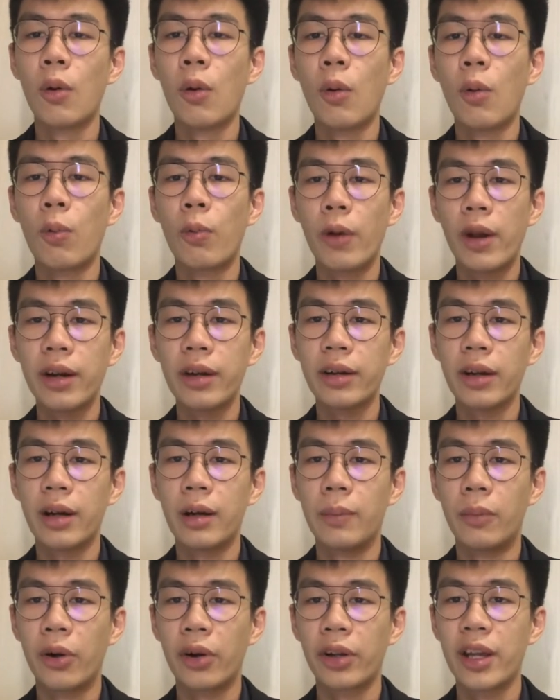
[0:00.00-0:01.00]
where a
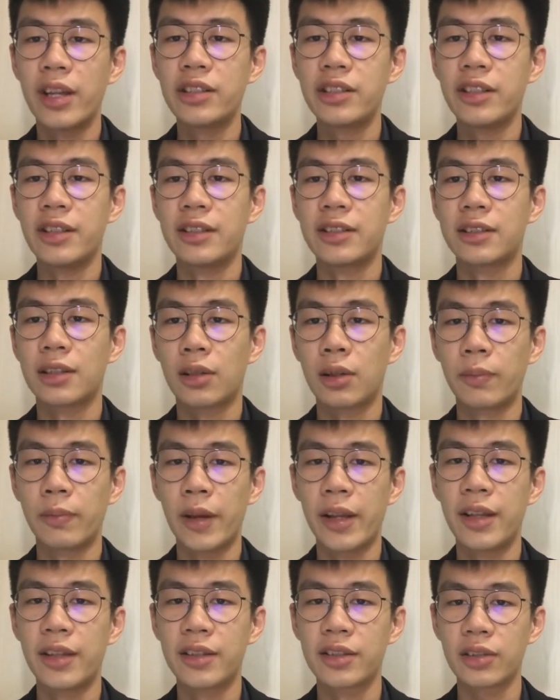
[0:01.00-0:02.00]
mortgage is the
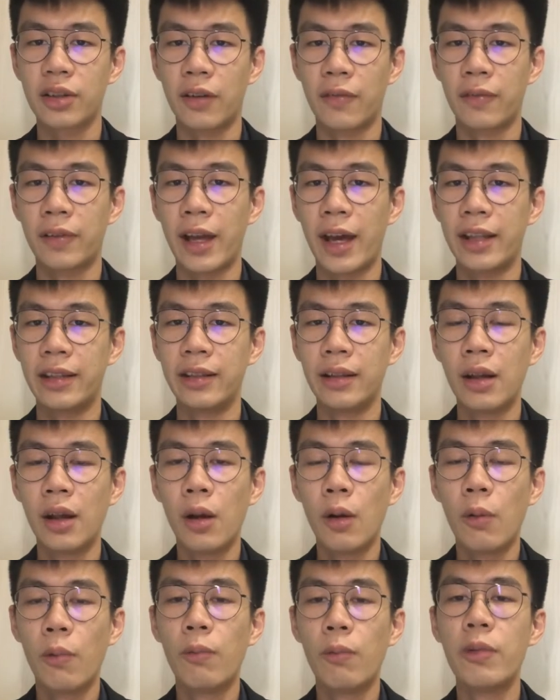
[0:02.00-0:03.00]
conveyance of land
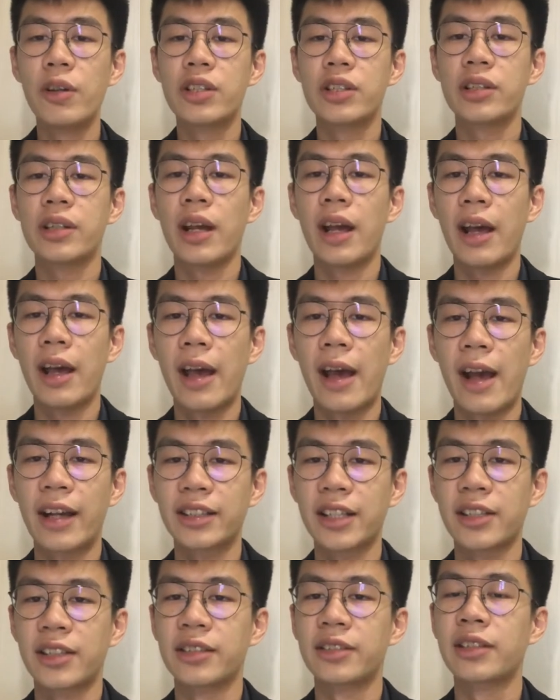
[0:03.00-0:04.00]
which acts
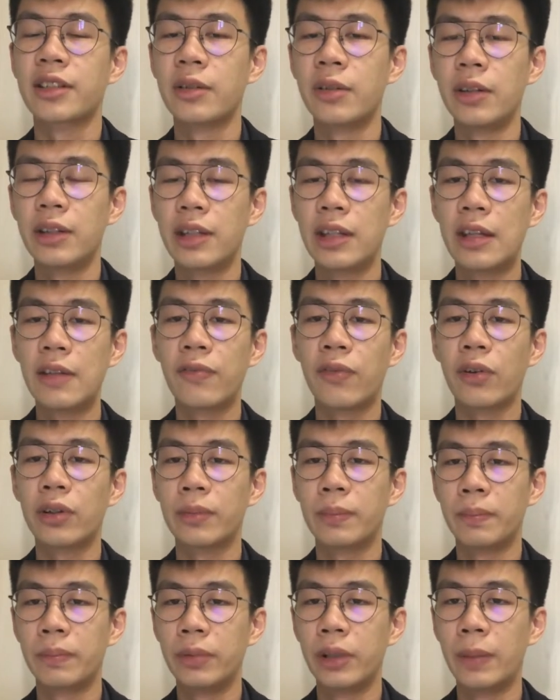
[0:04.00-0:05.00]
as a security for
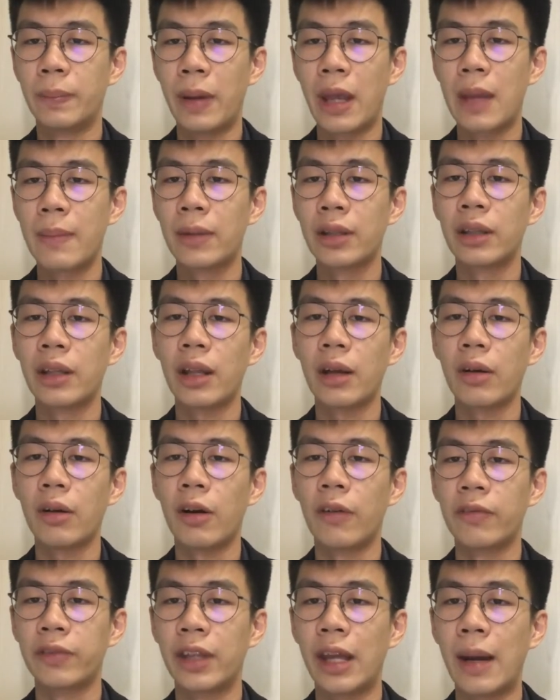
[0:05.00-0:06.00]
the payment
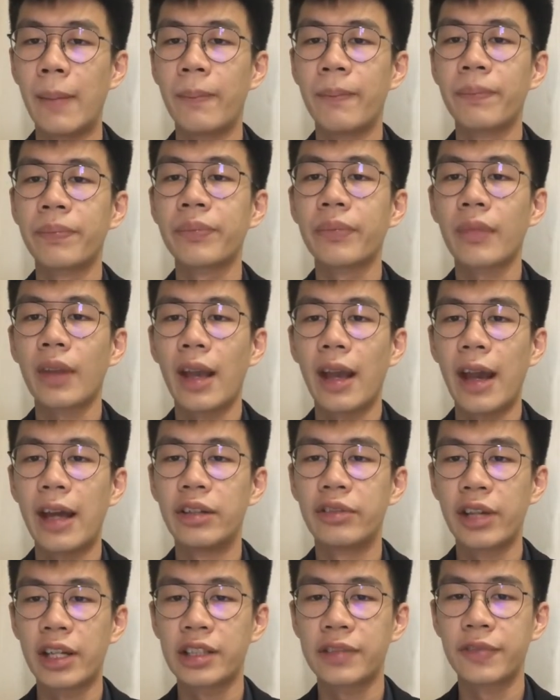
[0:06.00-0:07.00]
of debt and
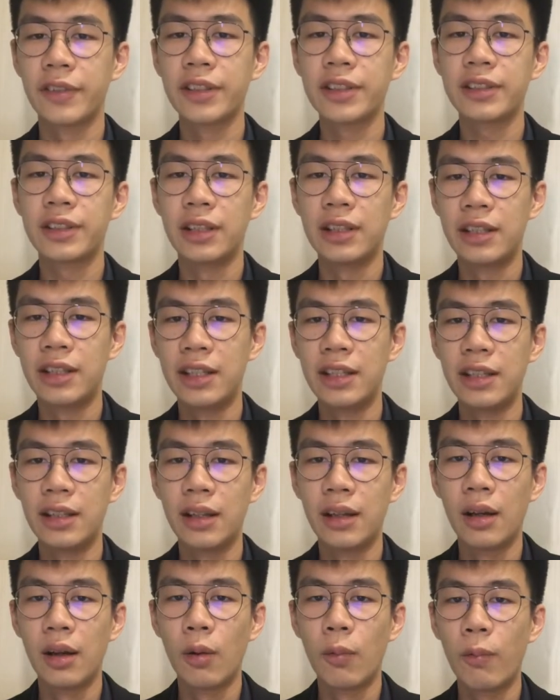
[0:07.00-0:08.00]
transfers the deed
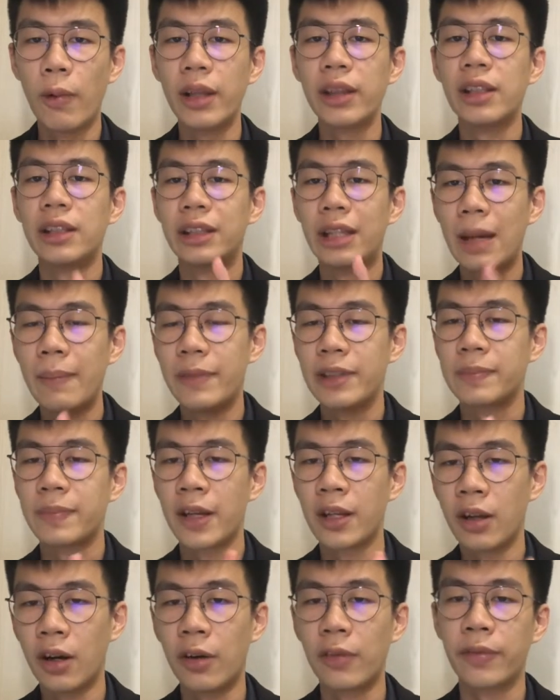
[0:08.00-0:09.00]
when the debt is
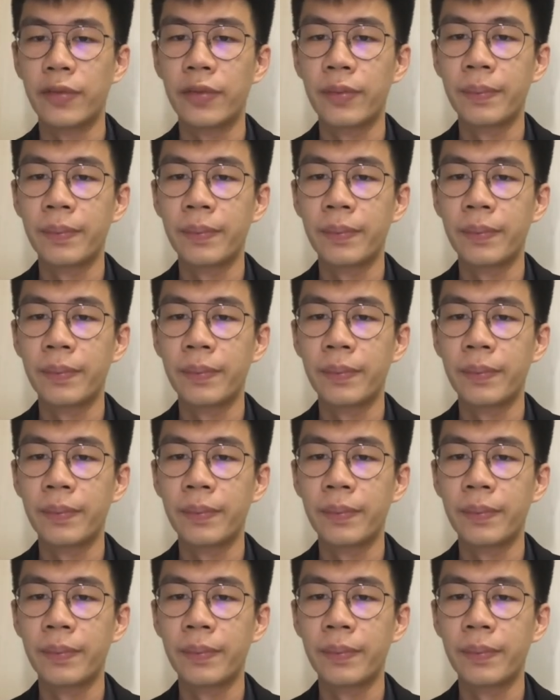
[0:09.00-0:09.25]
paid off.